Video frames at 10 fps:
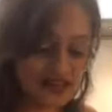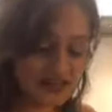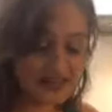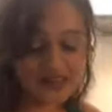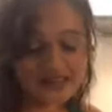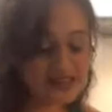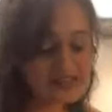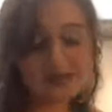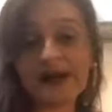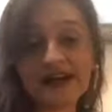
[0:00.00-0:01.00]
anything
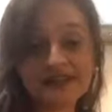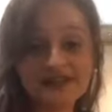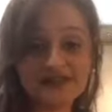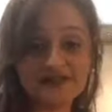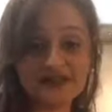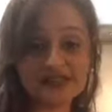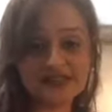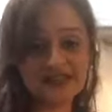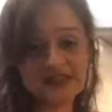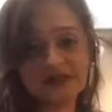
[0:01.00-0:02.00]
that's positive, please
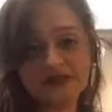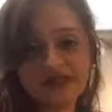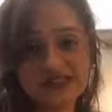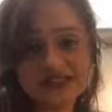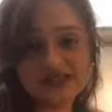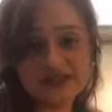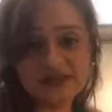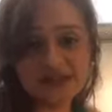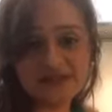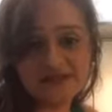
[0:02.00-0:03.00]
include me. That's
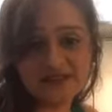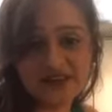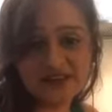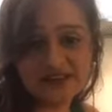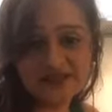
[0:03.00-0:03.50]
completely fine.